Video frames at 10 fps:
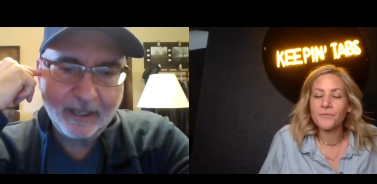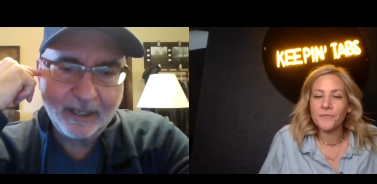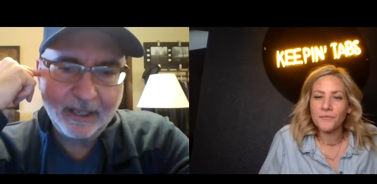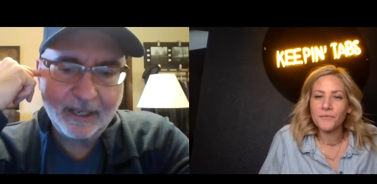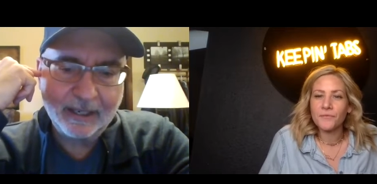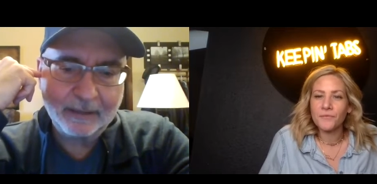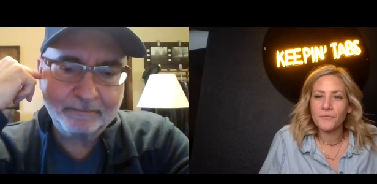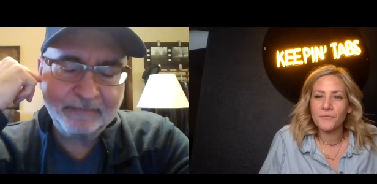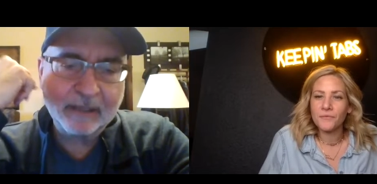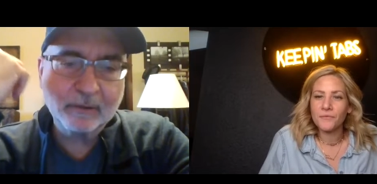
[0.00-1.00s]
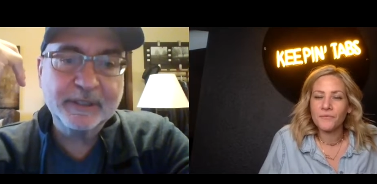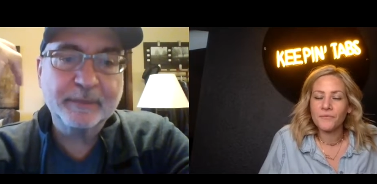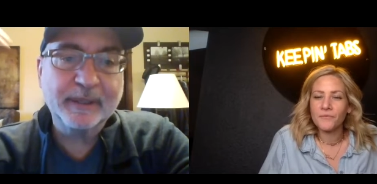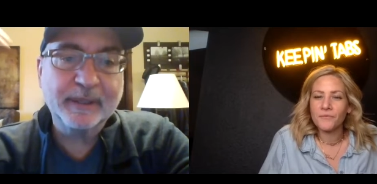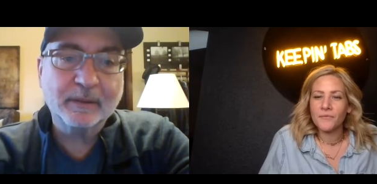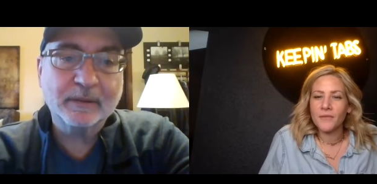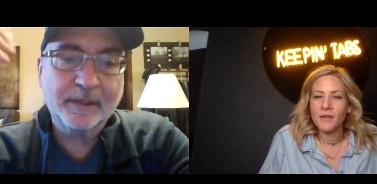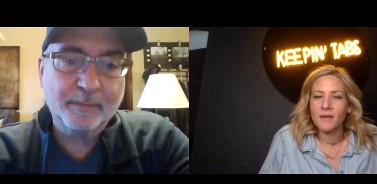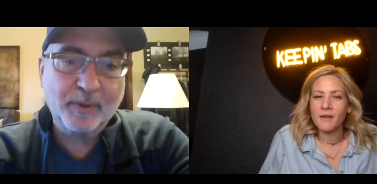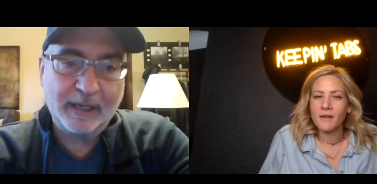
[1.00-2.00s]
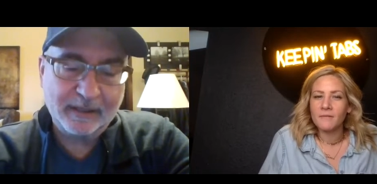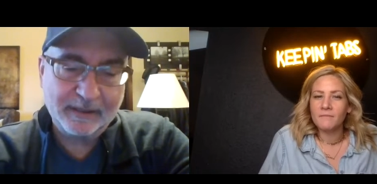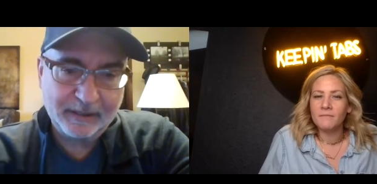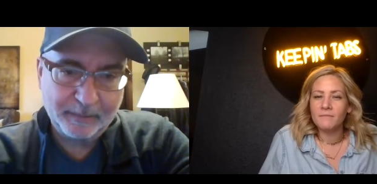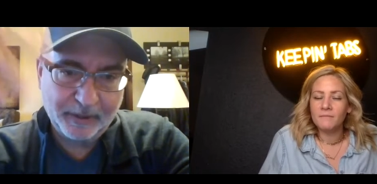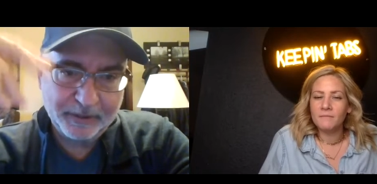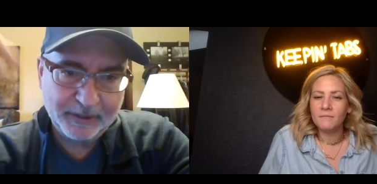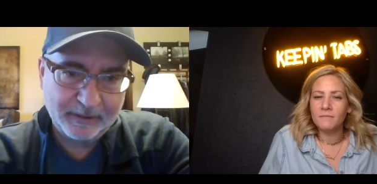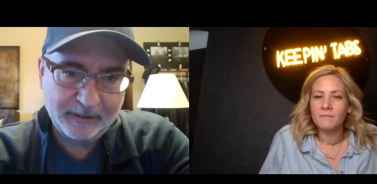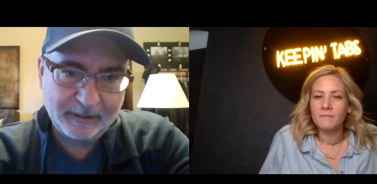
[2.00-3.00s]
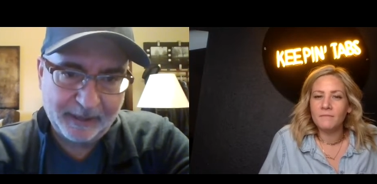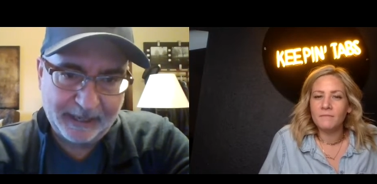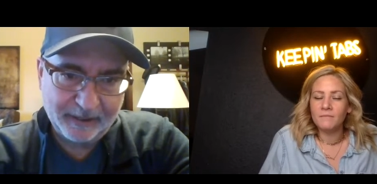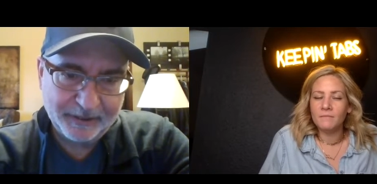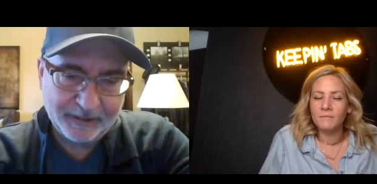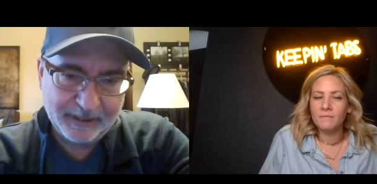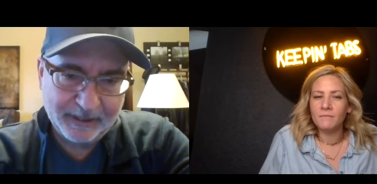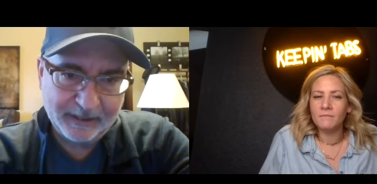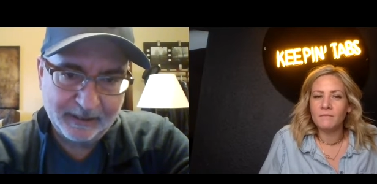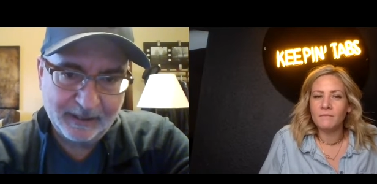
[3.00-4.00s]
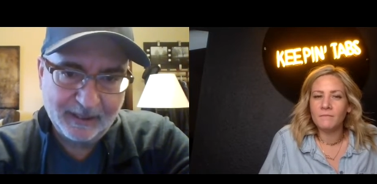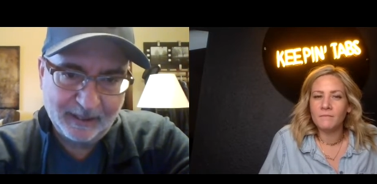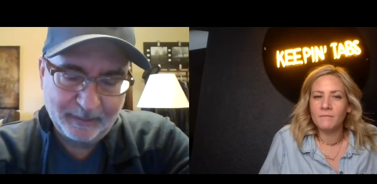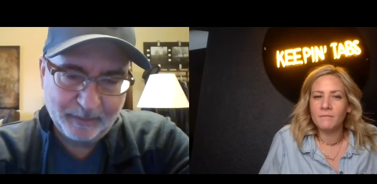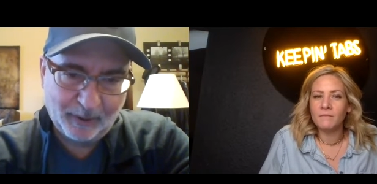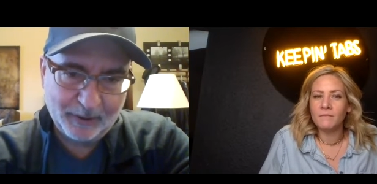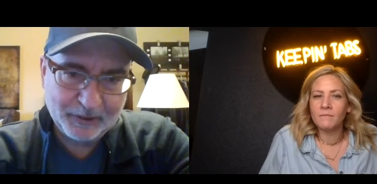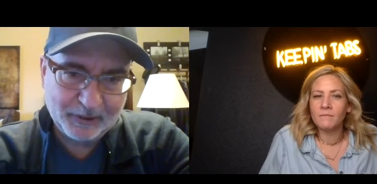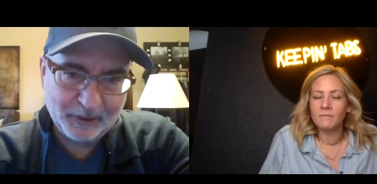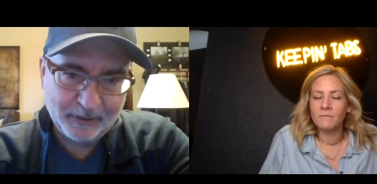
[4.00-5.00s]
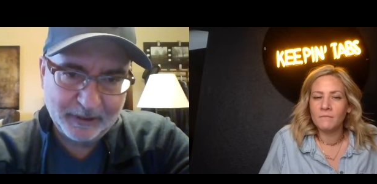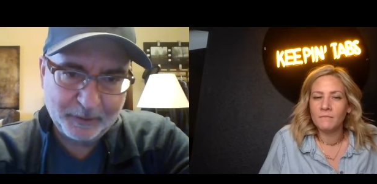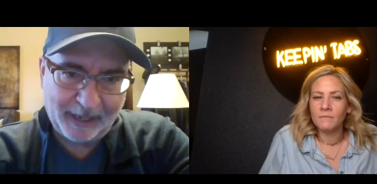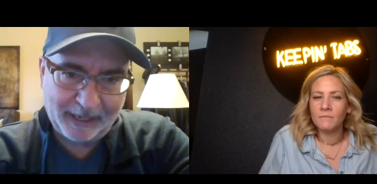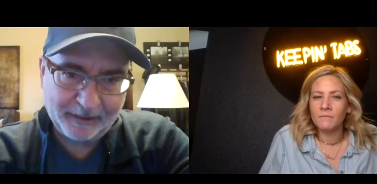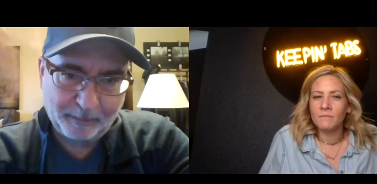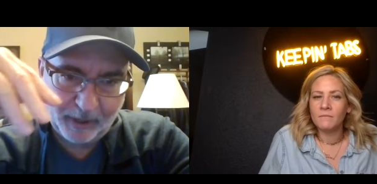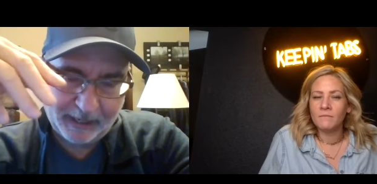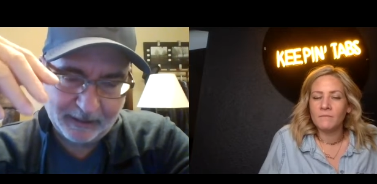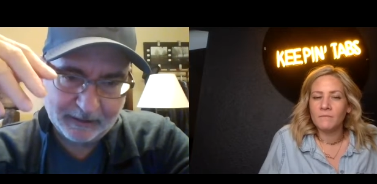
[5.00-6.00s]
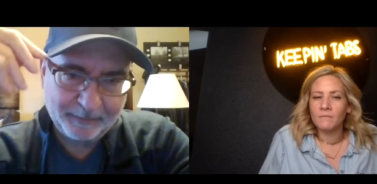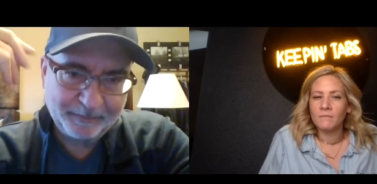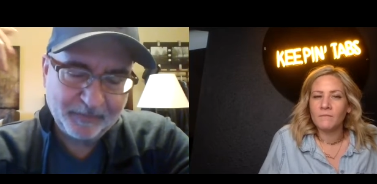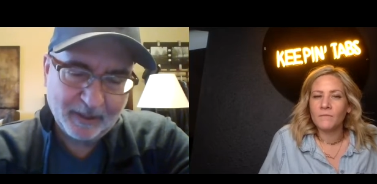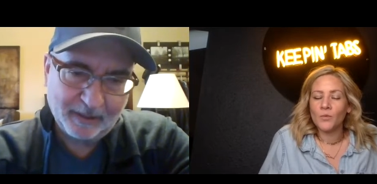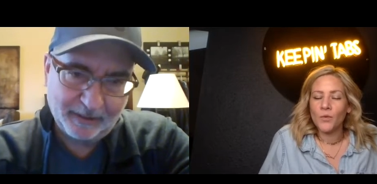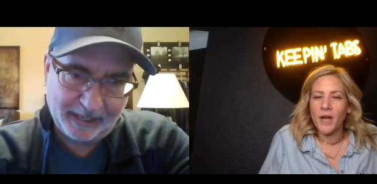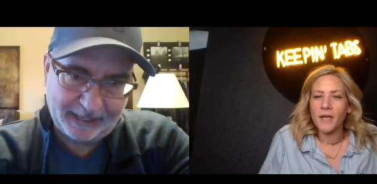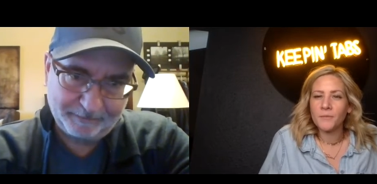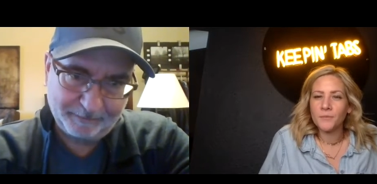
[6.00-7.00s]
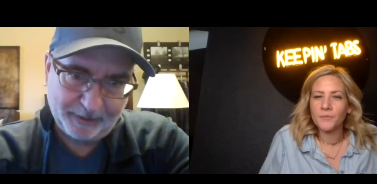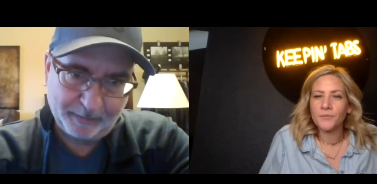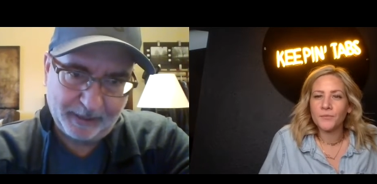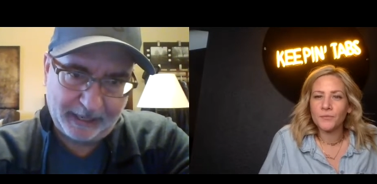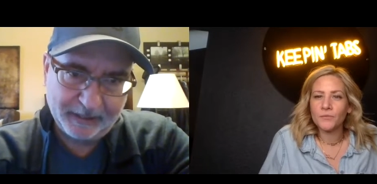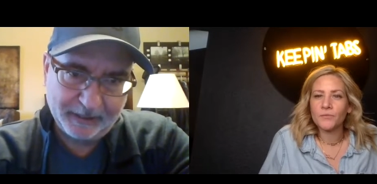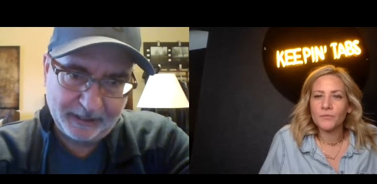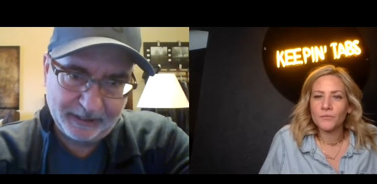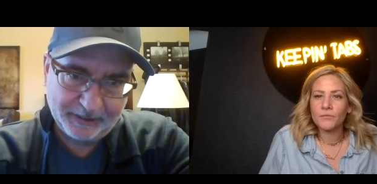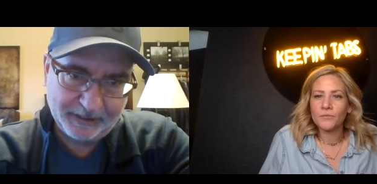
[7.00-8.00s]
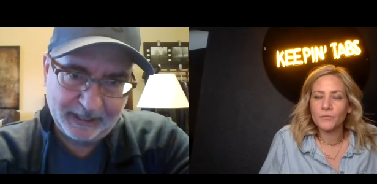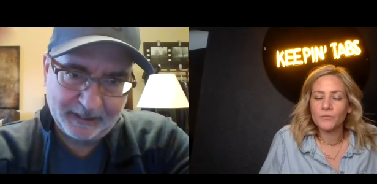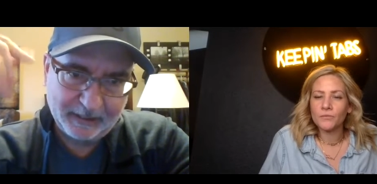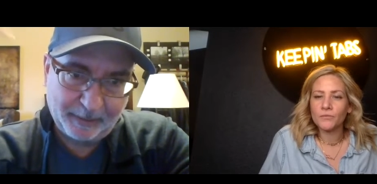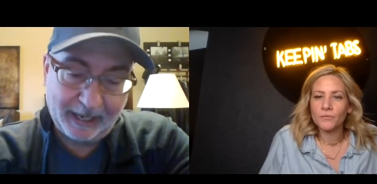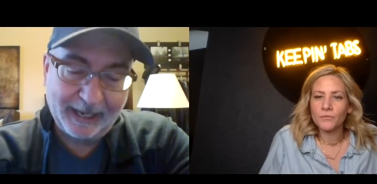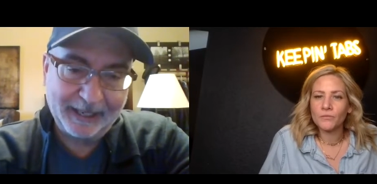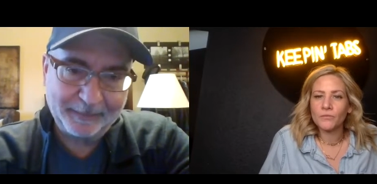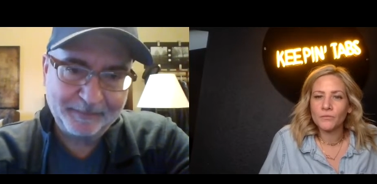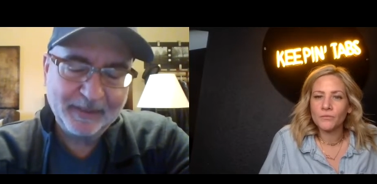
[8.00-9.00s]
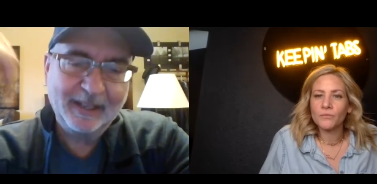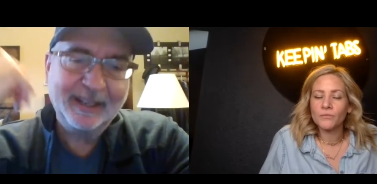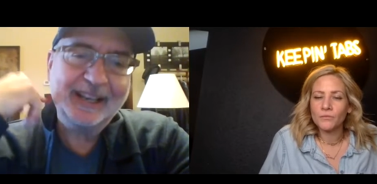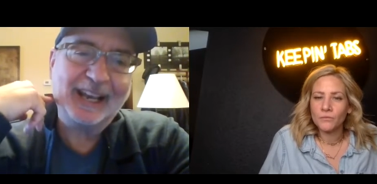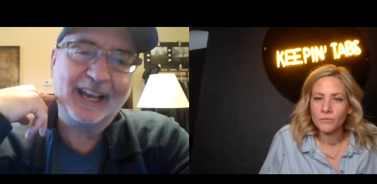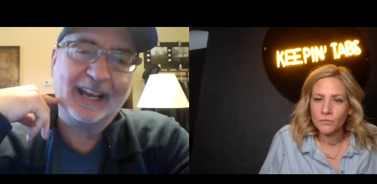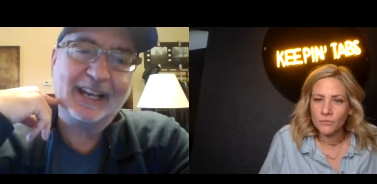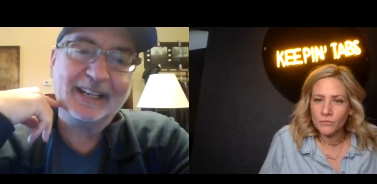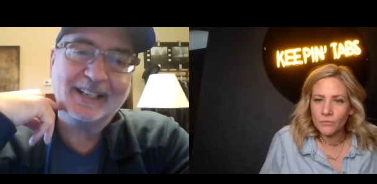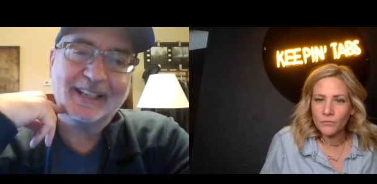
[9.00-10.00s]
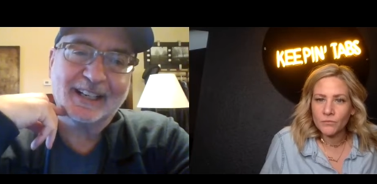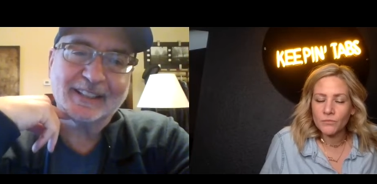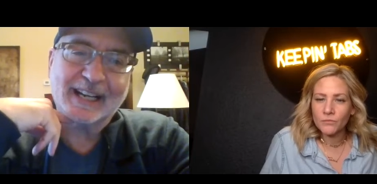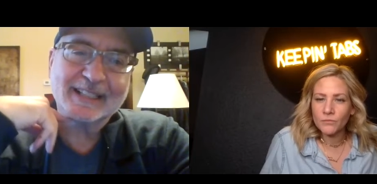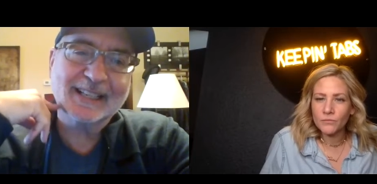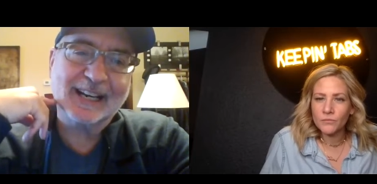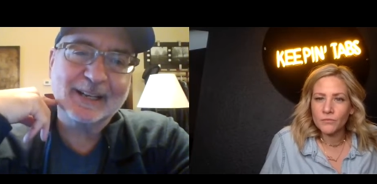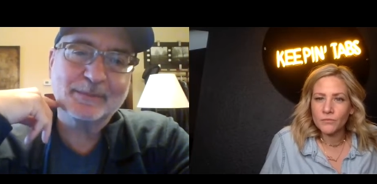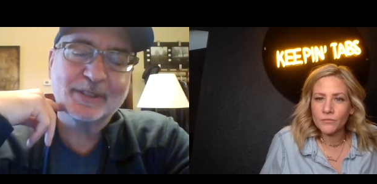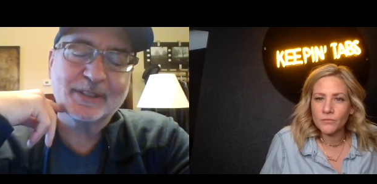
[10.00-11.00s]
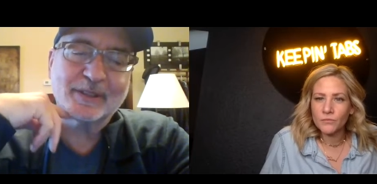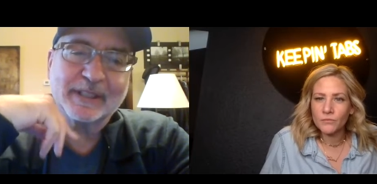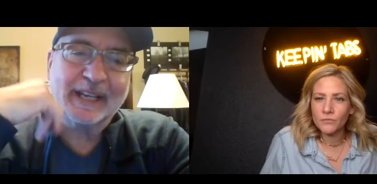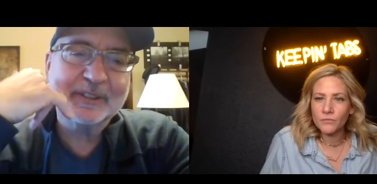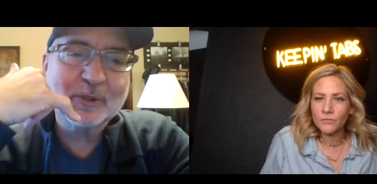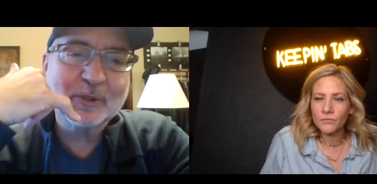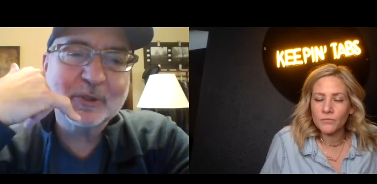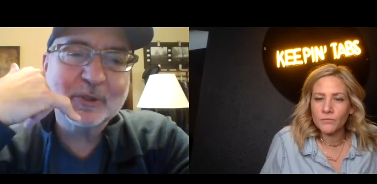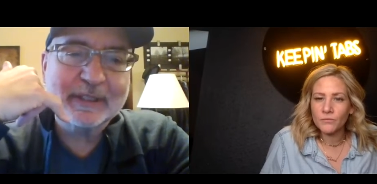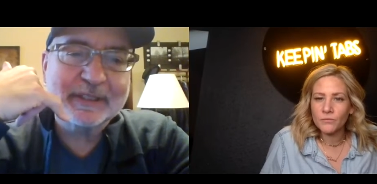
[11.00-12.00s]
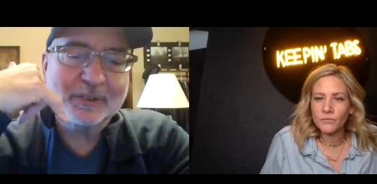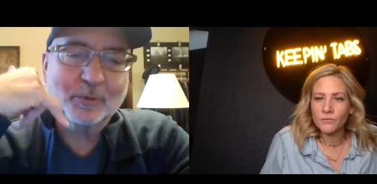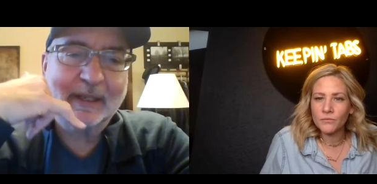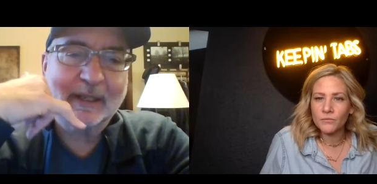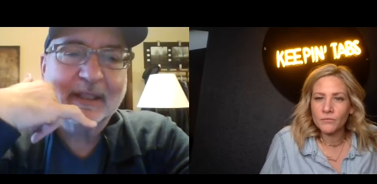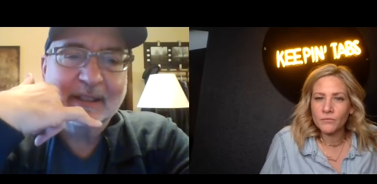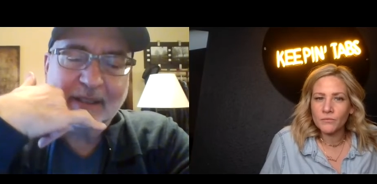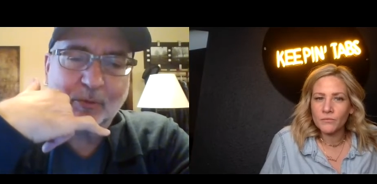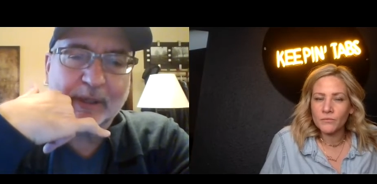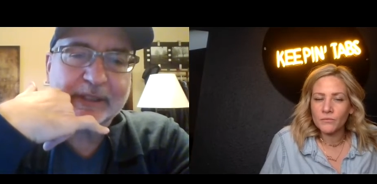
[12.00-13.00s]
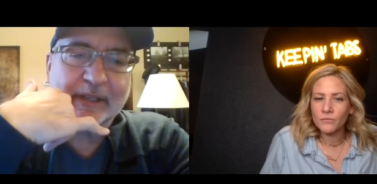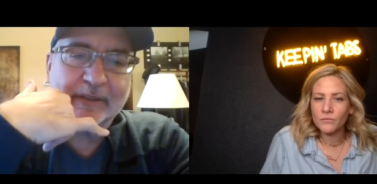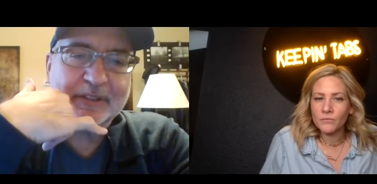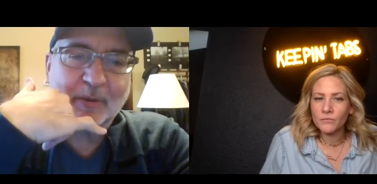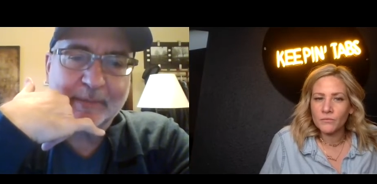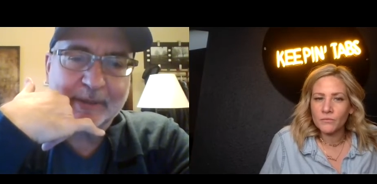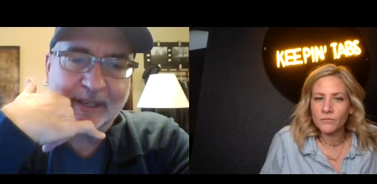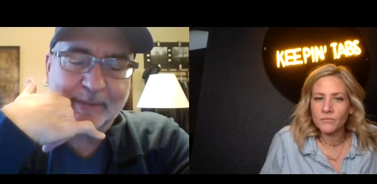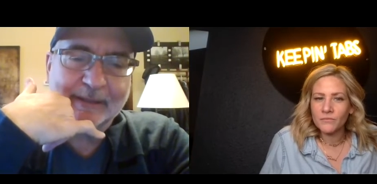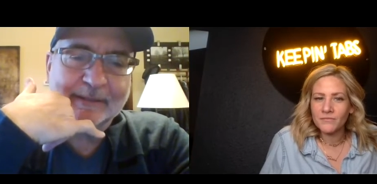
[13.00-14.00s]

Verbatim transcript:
Speaker 1: um, not only to build the product that the person that the buyer is intending, but also to inspect the product that the buyer is intending to buy. And a lot of times, you know, the answer is, as well, what year did you want me to come out?